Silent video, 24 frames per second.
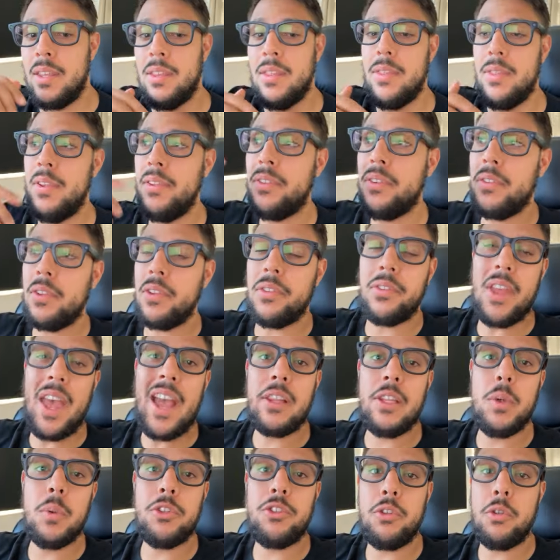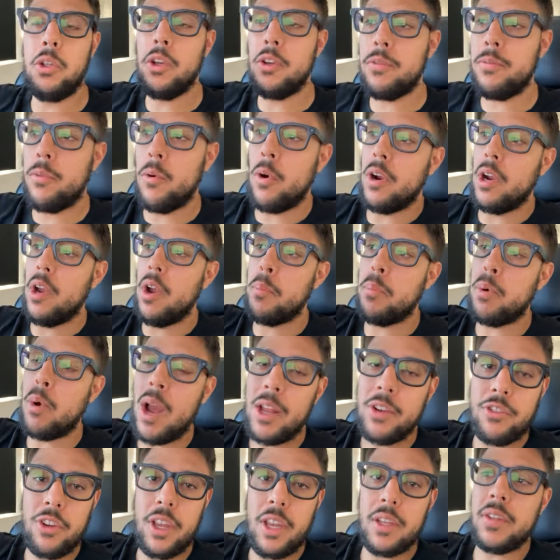This is exactly what you look for a
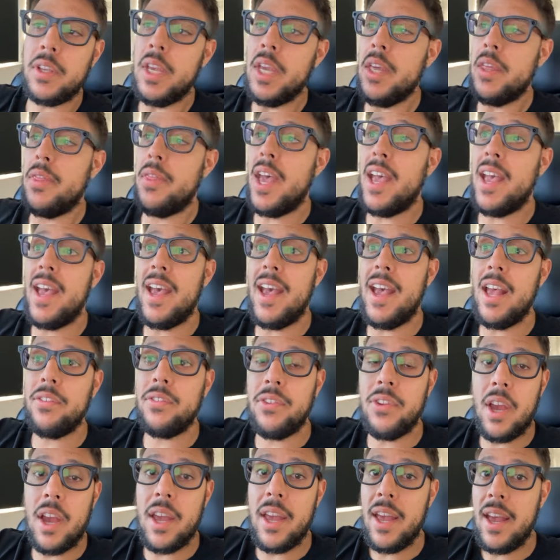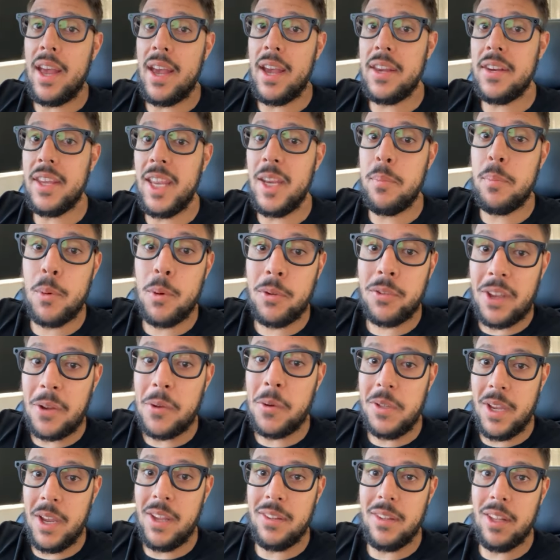project that has not had a bull cycle
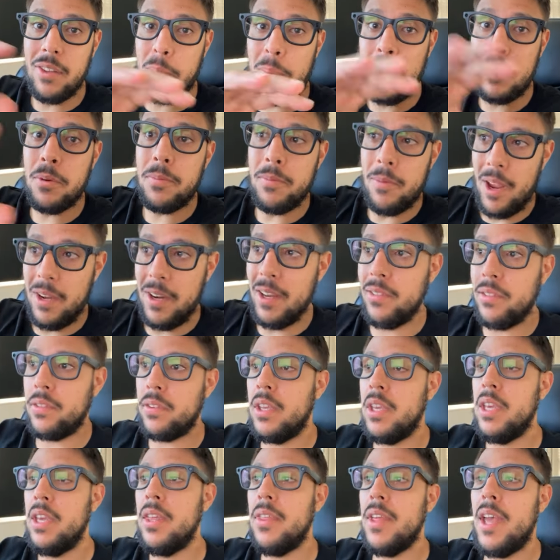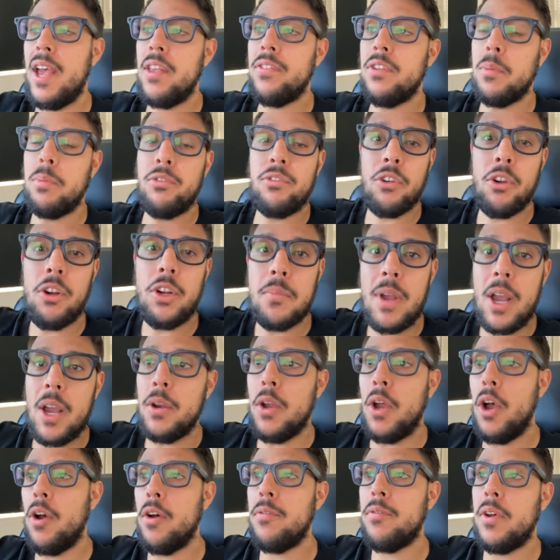yet, that's Pendle Finance, that has an absurd amount
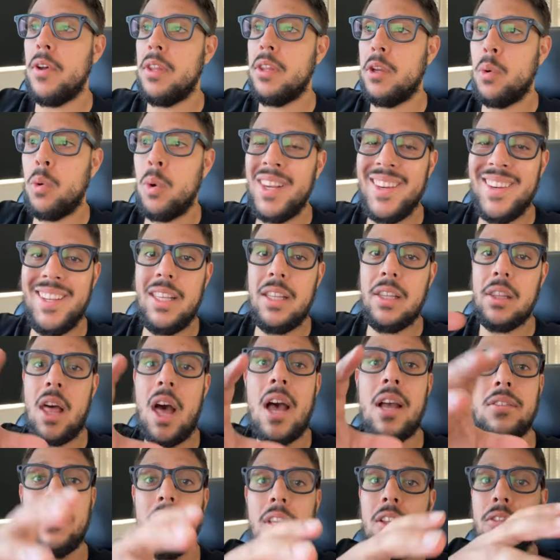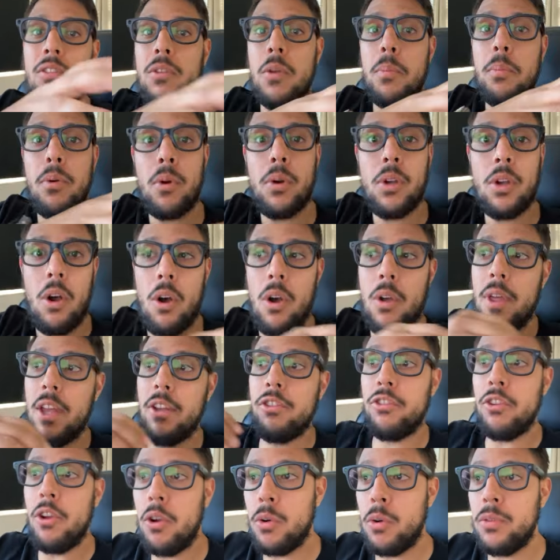of liquidity locked into the protocol that
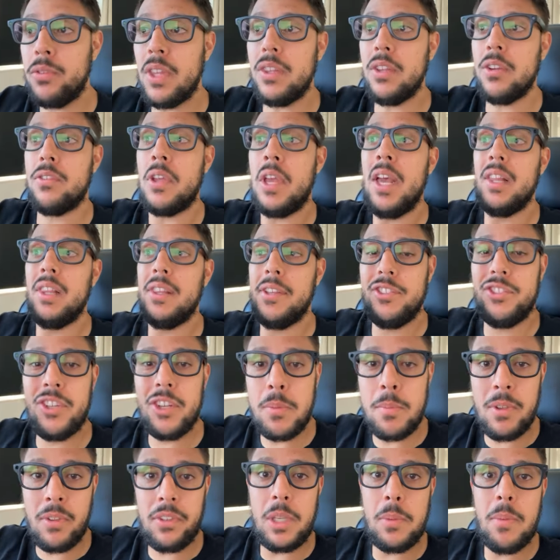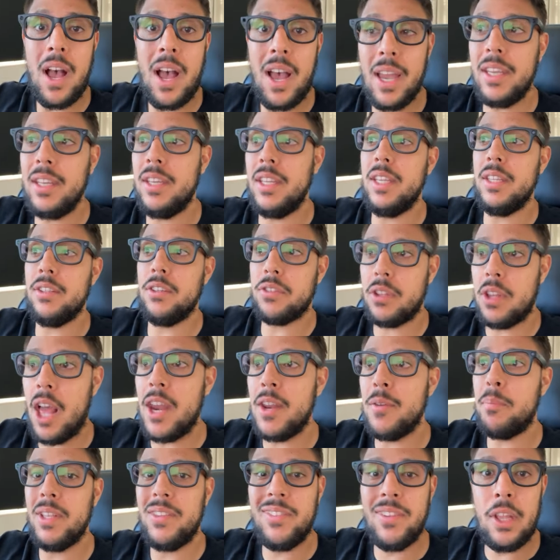shows that there's legitimacy behind it and there's a lot
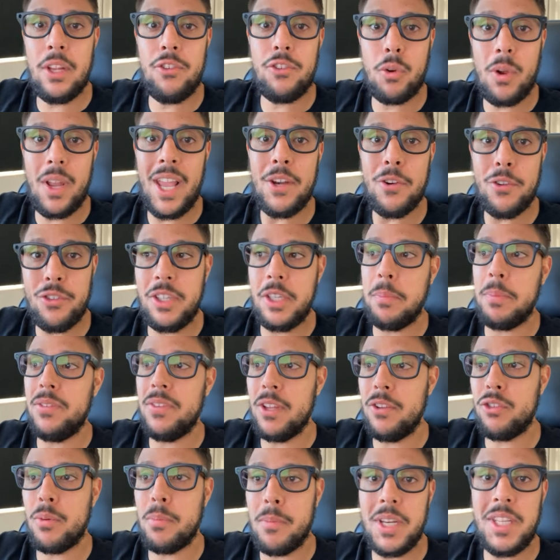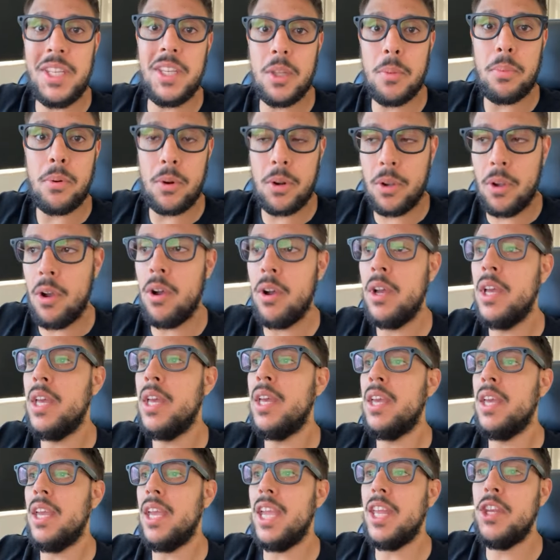of potential energy, potential money in the protocol.
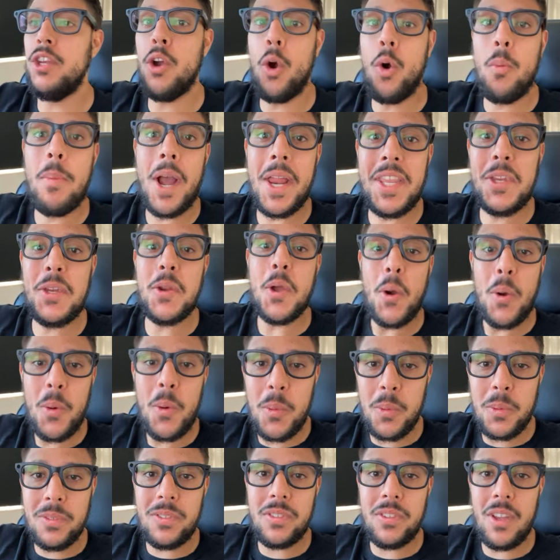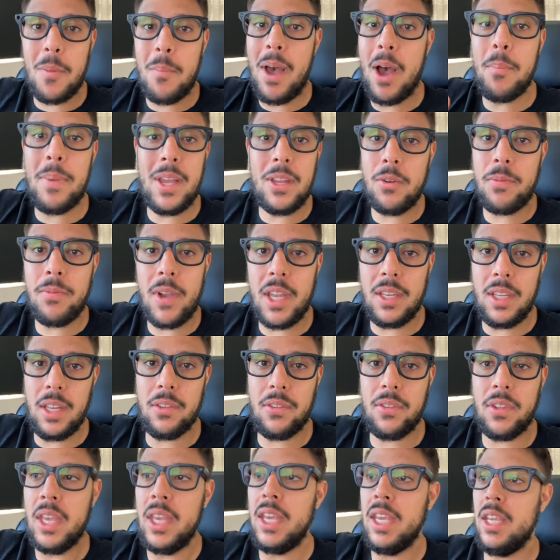And nobody knows about Pendle
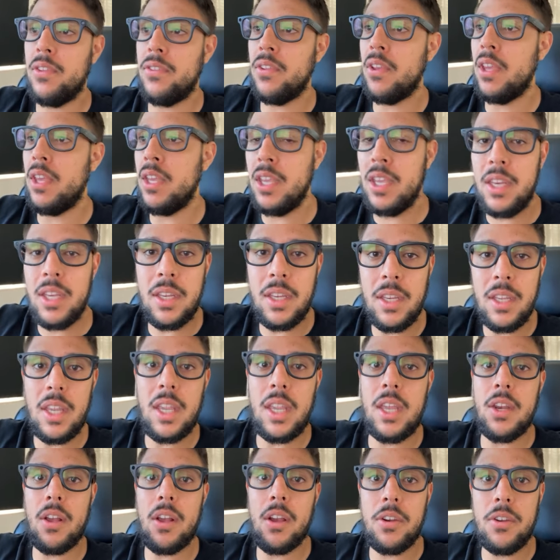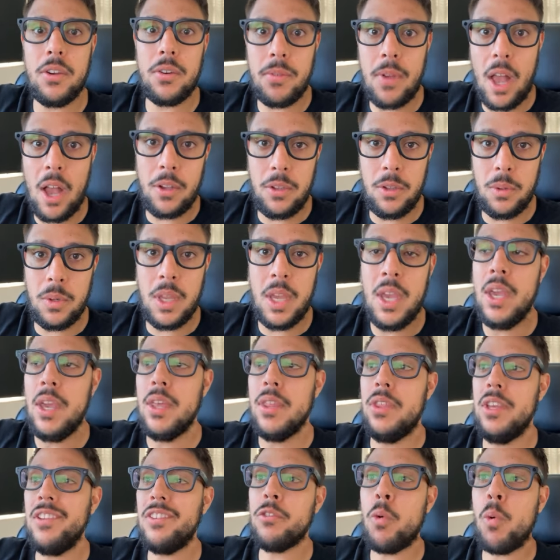Finance. It's hidden and undervalued.
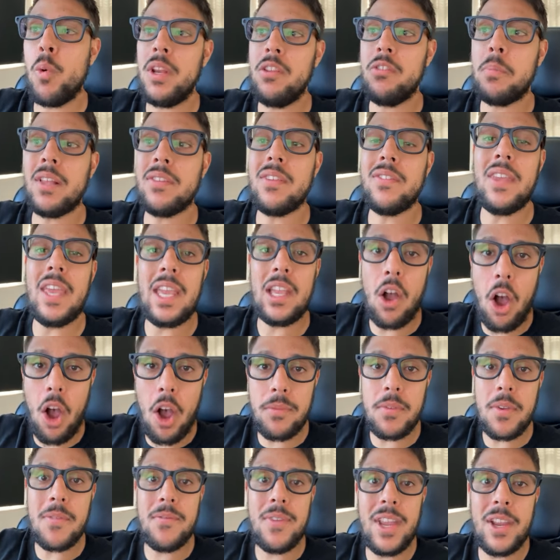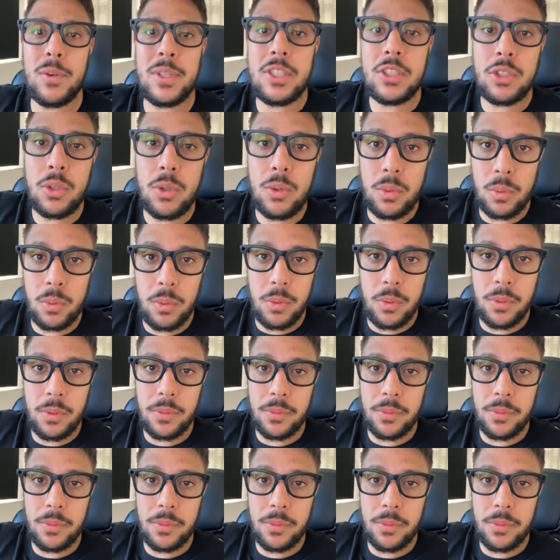This coin is about to take off very soon.